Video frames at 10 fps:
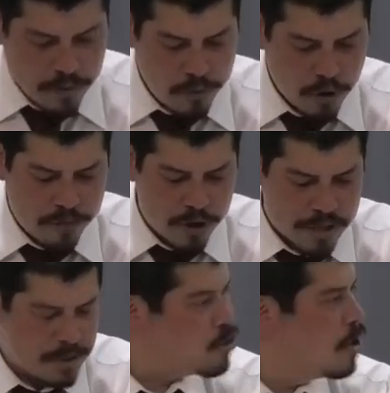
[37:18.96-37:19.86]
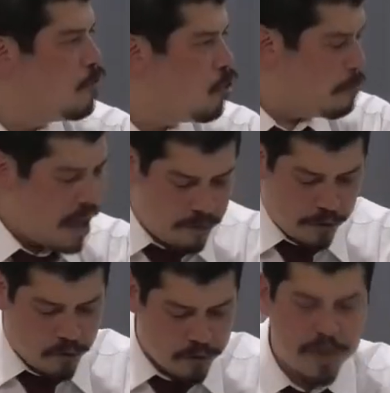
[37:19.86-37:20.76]
Look at verse number 24. Matthew
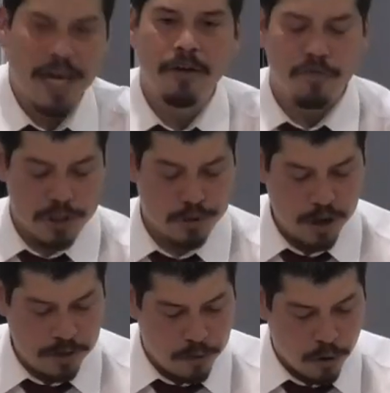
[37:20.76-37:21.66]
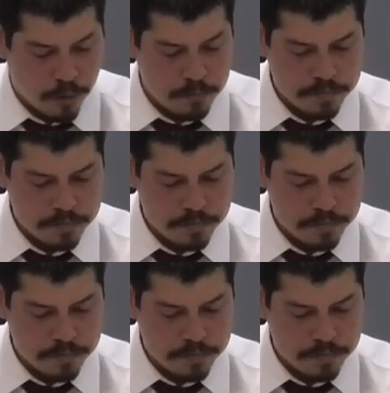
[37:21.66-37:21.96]
15, verse 24.